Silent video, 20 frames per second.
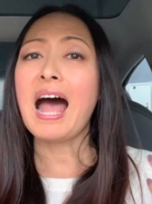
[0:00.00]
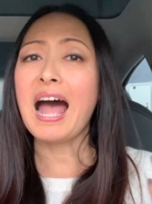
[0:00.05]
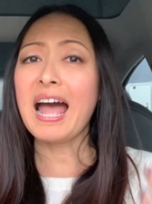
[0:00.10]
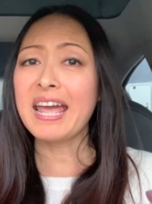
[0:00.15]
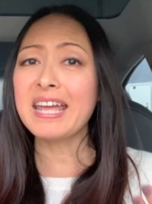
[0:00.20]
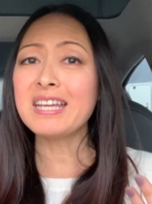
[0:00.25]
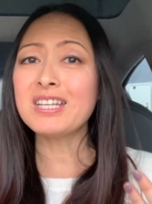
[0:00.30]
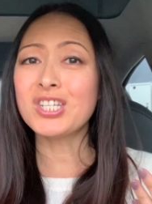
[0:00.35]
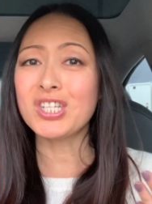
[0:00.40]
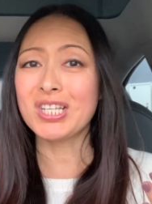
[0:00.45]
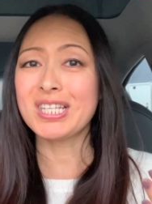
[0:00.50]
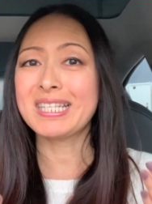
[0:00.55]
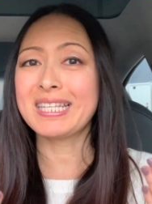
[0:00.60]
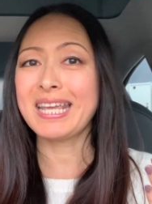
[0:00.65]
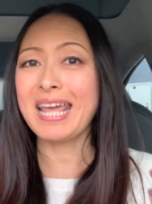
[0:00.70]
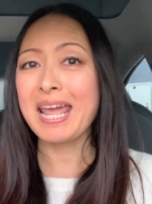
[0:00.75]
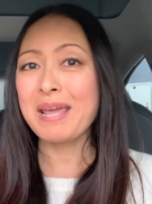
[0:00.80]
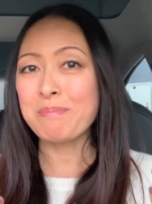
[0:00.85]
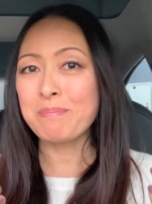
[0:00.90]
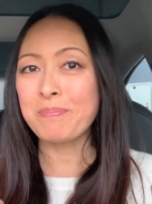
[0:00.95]
I just
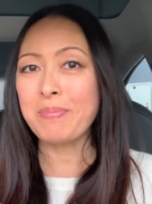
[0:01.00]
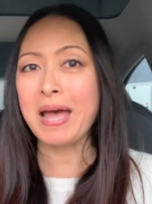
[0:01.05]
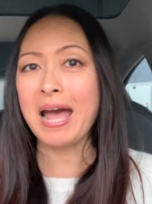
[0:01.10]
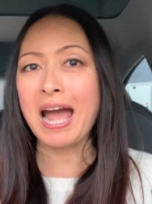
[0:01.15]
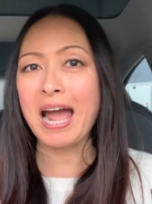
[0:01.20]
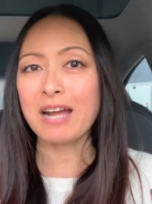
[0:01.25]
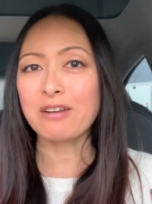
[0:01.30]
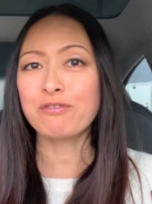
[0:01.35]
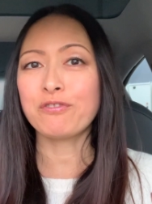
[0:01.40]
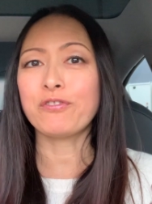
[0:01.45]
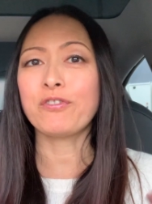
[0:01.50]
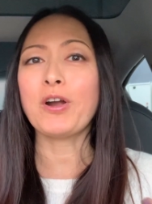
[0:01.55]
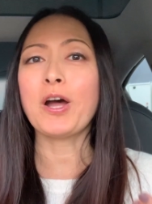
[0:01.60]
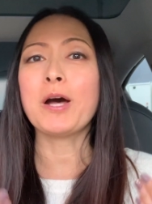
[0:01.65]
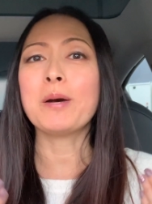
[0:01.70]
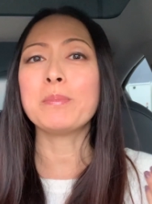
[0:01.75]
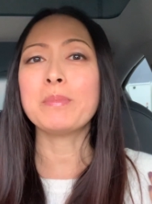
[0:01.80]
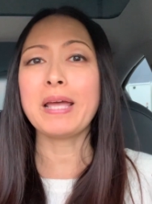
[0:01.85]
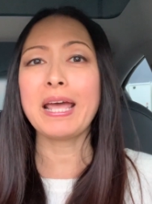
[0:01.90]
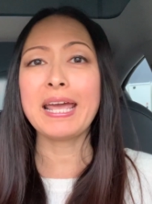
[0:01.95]
came back
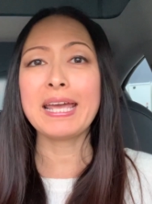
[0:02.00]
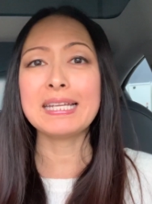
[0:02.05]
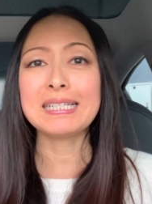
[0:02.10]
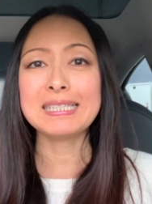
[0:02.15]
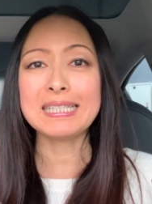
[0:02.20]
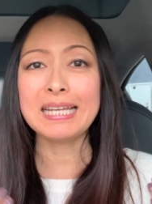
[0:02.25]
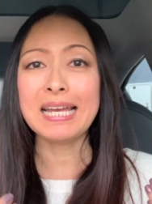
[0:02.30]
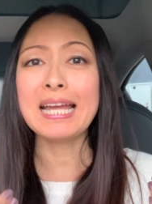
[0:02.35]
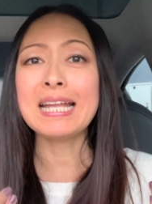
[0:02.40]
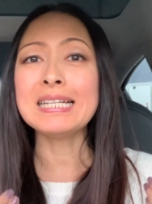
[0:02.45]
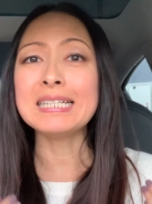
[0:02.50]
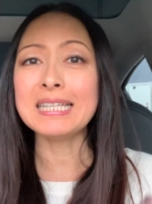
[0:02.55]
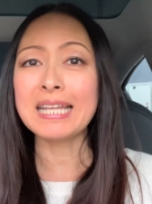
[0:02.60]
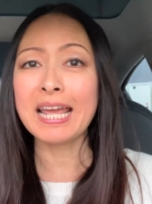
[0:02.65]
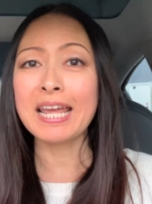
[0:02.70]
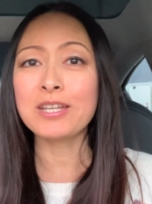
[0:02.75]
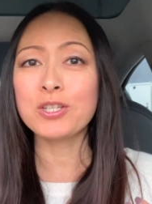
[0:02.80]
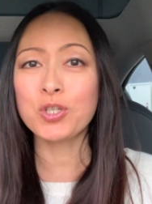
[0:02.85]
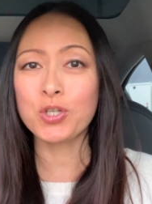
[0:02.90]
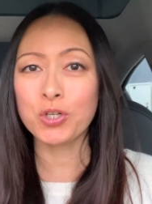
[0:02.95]
from a ten
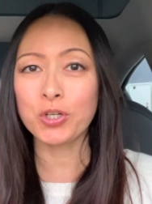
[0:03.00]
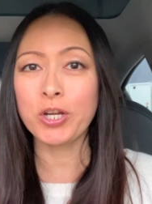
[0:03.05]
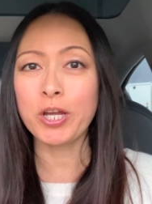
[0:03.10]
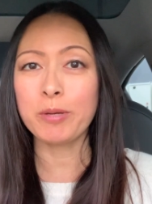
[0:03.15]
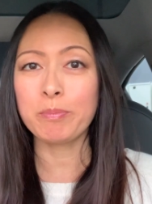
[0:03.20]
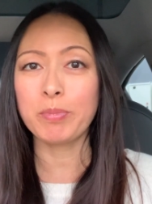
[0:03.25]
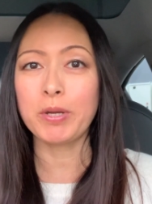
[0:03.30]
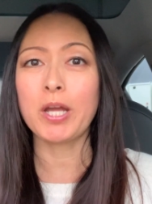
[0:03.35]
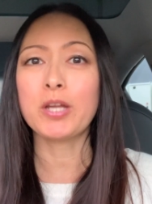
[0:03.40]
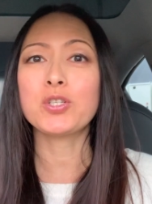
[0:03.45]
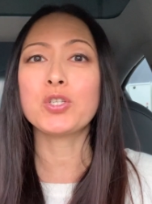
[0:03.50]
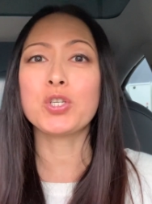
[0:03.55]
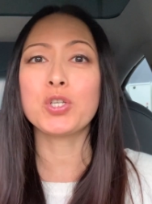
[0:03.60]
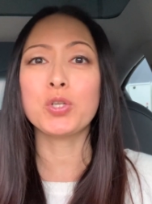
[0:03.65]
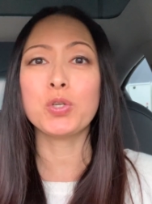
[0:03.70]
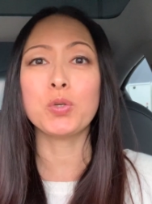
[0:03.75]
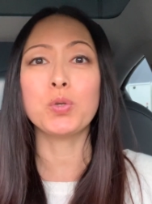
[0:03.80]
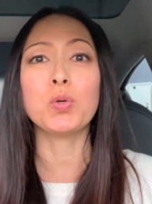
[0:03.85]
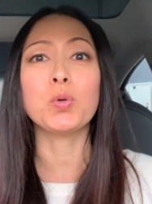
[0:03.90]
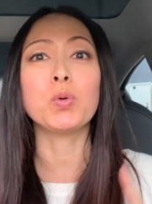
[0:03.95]
day trip
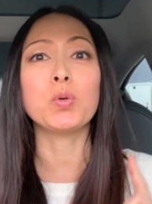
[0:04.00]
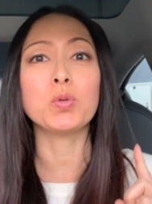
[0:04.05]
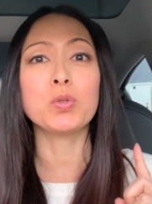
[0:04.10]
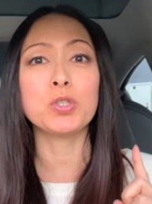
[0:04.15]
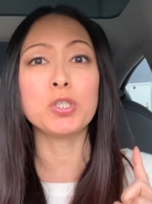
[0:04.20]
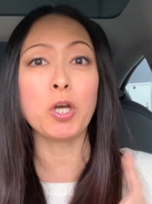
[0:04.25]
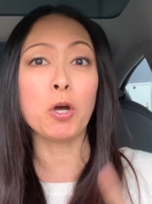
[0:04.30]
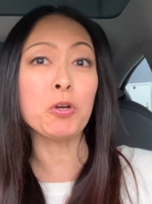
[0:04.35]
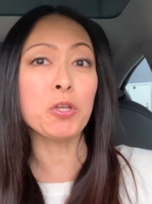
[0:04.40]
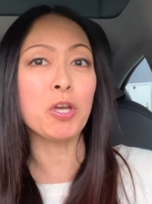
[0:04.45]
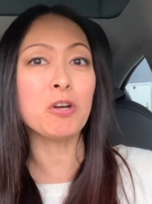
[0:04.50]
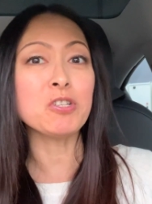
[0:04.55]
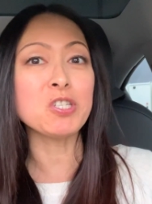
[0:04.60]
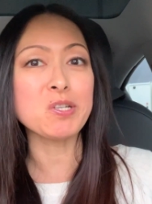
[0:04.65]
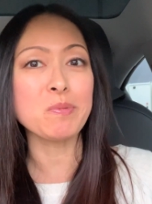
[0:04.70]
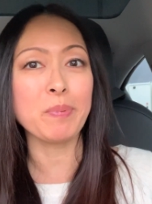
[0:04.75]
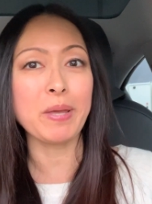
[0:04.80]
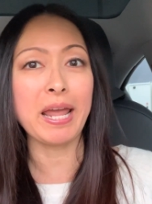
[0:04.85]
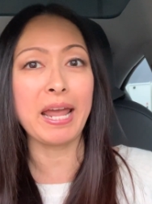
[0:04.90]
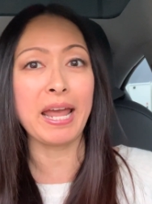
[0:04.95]
to Tokyo,
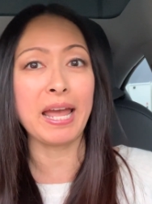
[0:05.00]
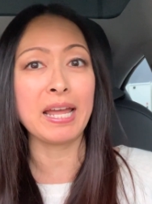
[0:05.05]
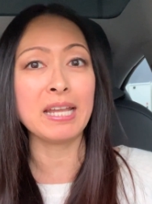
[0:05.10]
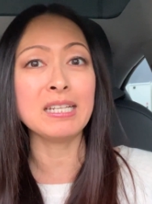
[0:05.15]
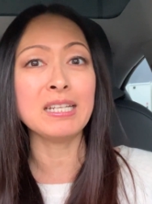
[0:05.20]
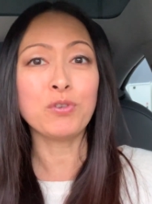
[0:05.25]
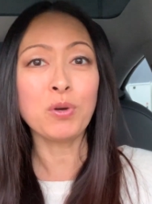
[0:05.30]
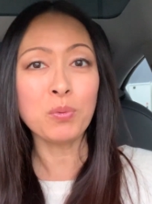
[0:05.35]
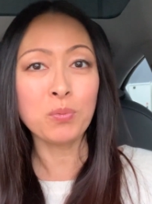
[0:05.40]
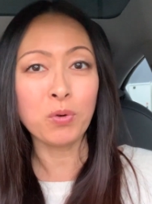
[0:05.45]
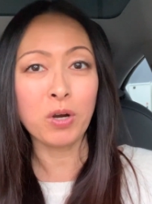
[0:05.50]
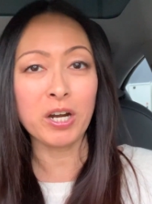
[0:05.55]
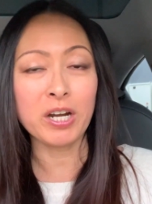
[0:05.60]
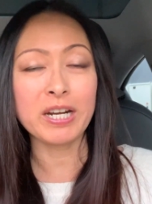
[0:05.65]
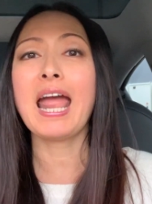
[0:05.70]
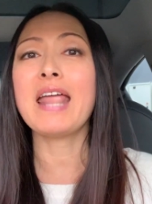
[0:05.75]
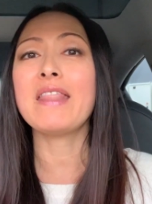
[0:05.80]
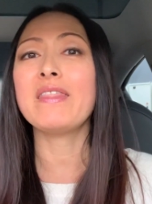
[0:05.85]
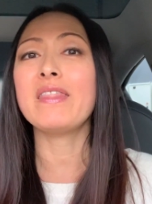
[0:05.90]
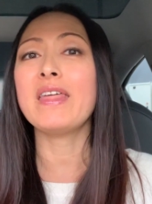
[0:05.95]
Japan for
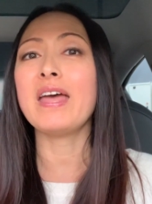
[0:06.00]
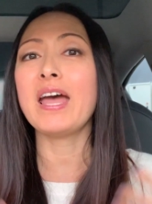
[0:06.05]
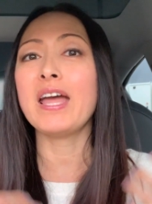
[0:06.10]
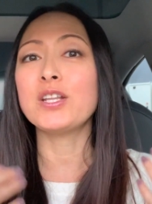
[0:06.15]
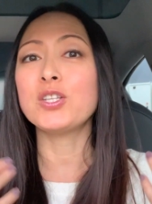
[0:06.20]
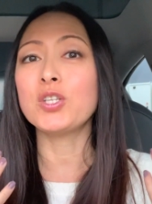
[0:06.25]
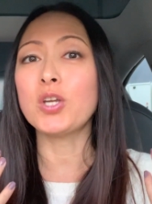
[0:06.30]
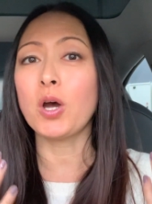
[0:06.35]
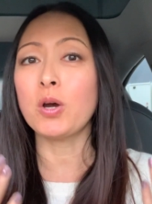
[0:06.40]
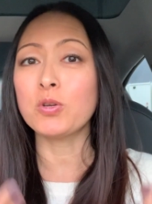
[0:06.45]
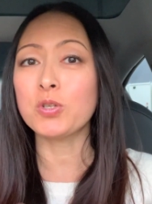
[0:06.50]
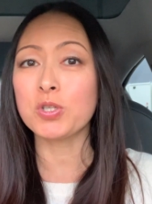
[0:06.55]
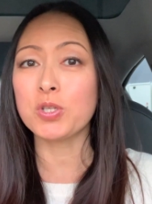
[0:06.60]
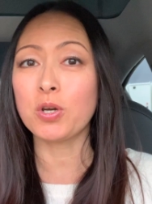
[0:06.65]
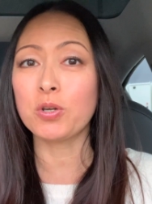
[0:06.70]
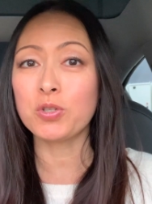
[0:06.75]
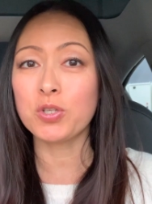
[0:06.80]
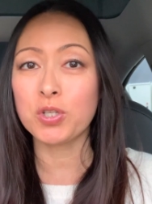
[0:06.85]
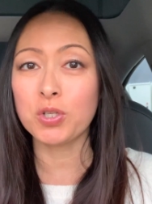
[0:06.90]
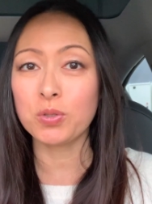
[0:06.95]
work, and then
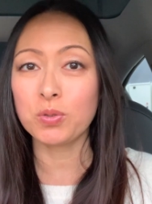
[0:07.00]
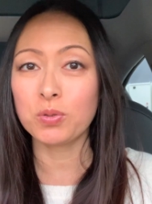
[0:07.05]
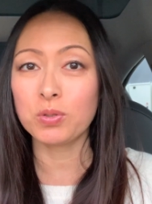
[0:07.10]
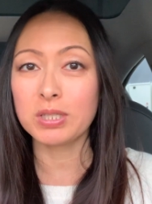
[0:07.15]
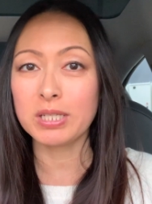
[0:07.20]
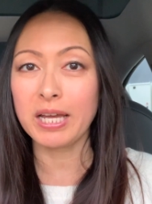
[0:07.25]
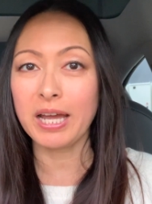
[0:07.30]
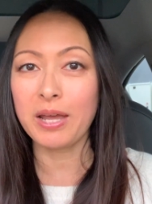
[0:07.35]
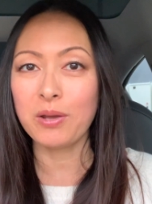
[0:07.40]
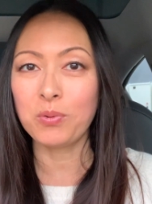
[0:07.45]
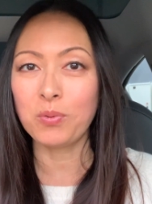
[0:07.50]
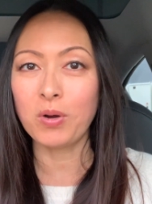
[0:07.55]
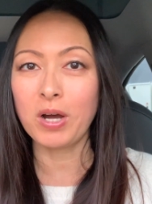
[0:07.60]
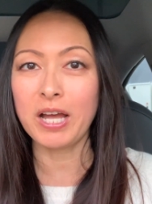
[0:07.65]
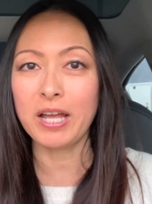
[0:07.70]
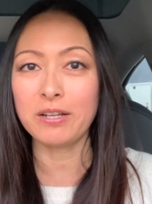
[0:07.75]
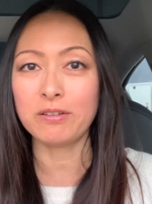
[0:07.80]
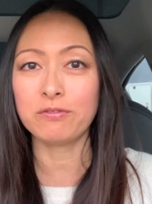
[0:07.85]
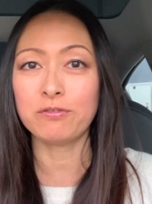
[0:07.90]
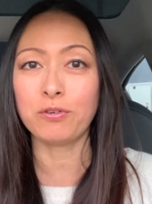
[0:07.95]
also to
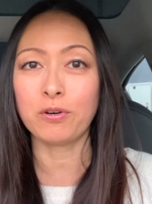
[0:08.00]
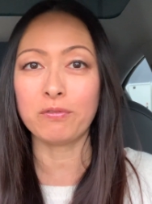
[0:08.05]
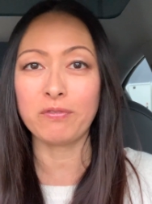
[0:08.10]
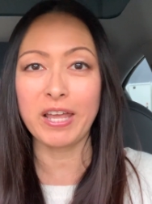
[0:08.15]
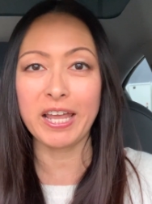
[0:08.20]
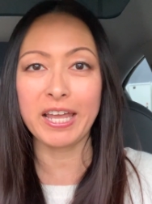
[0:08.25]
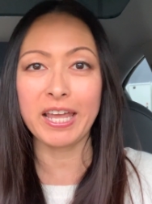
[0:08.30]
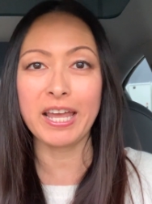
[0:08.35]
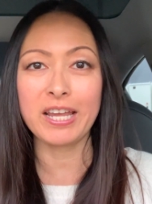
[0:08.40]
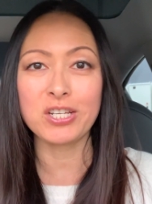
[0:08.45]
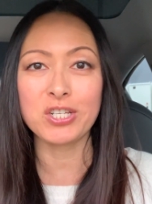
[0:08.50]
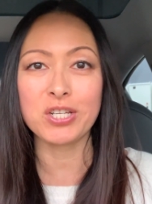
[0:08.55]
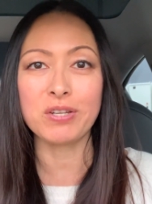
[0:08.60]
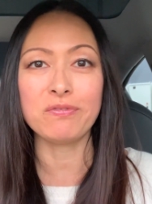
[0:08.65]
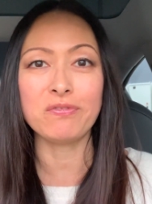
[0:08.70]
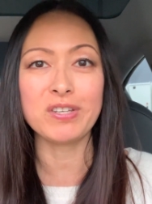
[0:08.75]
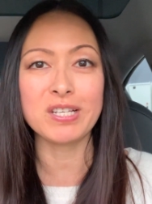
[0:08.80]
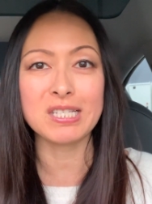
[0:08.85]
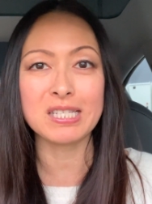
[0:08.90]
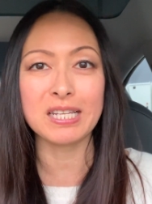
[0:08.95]
Taiwan for
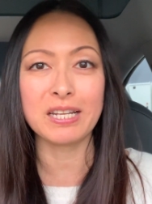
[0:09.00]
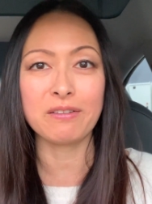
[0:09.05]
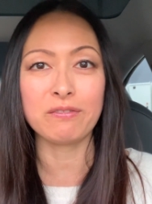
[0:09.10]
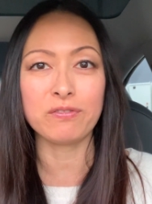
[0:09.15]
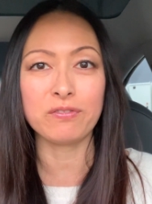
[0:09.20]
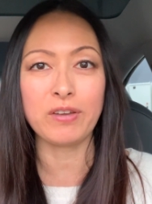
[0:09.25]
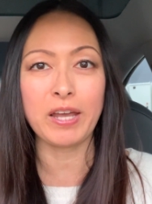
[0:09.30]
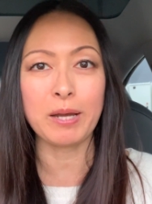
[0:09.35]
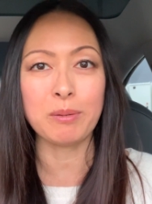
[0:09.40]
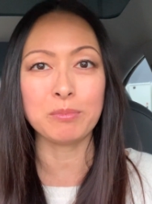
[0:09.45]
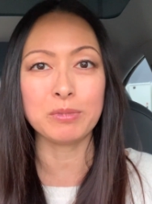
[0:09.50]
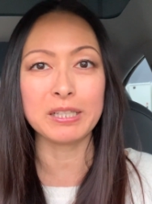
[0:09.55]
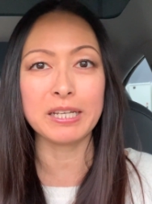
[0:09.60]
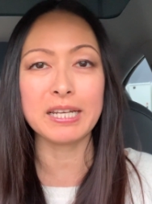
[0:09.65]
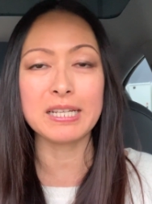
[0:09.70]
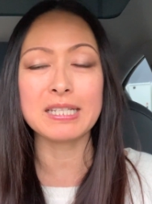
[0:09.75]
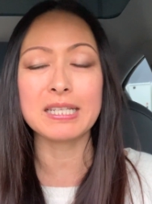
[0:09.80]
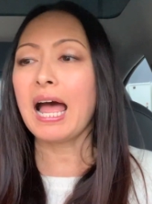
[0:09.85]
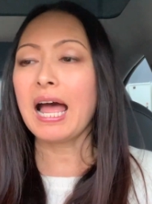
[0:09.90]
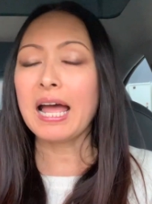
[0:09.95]
vacation visiting
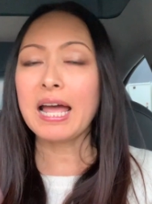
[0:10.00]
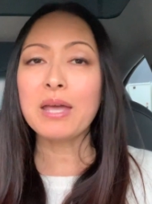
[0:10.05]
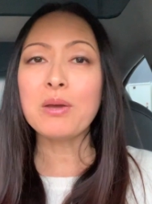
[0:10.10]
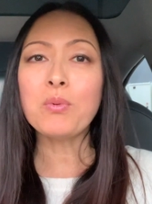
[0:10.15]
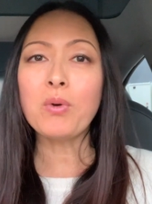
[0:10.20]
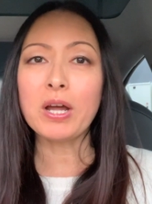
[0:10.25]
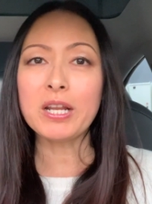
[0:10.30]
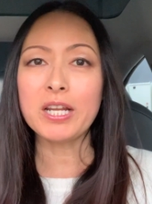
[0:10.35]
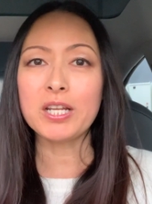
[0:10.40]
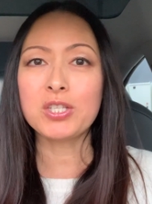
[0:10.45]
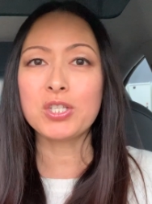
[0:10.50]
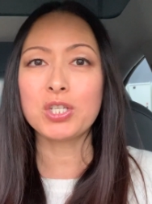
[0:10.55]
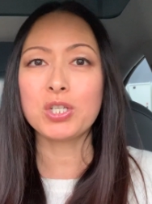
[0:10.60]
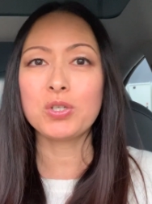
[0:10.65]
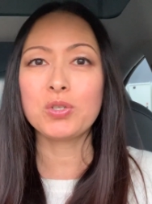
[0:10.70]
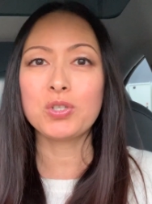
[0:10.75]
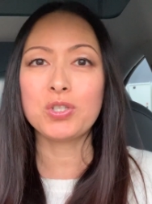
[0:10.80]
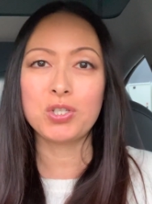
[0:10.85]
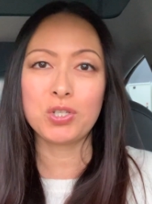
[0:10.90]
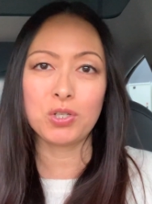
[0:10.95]
families. I wanted
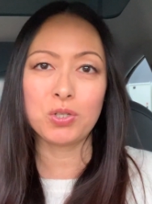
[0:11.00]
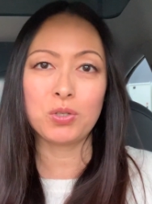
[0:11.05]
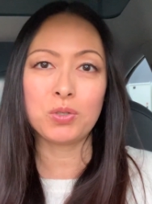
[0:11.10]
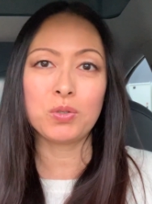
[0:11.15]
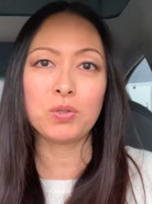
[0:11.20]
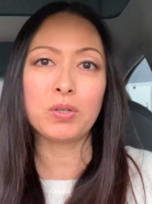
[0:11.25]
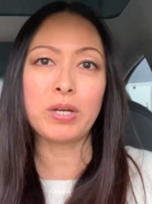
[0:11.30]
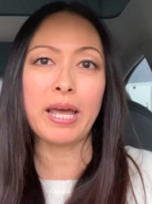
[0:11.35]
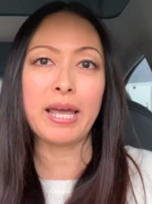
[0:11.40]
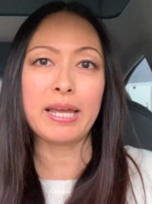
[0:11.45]
to do